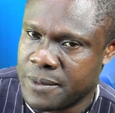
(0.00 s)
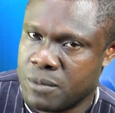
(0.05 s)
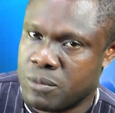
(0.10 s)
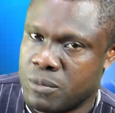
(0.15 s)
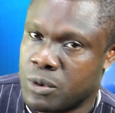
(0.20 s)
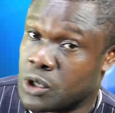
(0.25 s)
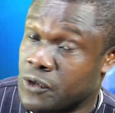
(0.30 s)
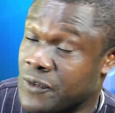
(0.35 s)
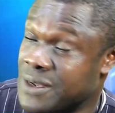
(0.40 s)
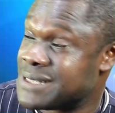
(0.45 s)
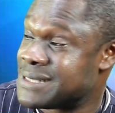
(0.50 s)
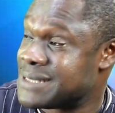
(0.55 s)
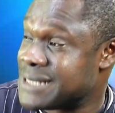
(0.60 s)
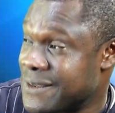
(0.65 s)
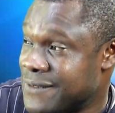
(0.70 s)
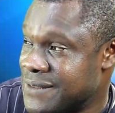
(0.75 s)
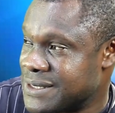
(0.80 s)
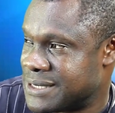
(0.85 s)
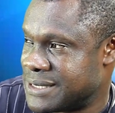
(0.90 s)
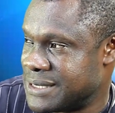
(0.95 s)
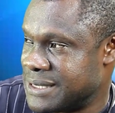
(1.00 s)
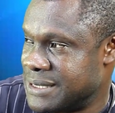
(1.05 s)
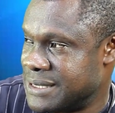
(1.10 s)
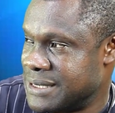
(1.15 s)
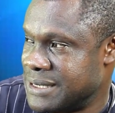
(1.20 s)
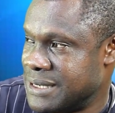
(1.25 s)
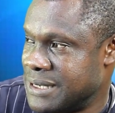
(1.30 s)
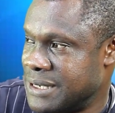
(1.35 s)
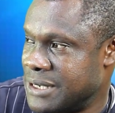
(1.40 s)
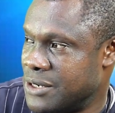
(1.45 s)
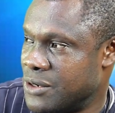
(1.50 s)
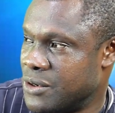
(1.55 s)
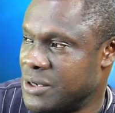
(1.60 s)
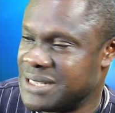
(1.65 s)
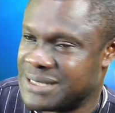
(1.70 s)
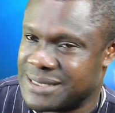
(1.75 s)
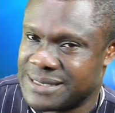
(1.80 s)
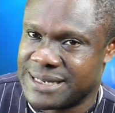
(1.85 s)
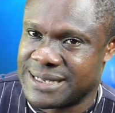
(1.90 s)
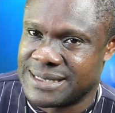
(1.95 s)
but over 70,
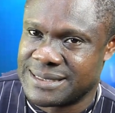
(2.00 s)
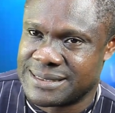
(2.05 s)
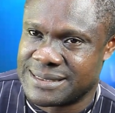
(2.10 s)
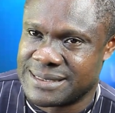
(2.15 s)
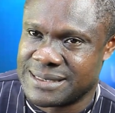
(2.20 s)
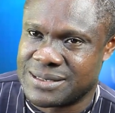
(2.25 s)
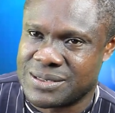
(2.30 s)
incidences.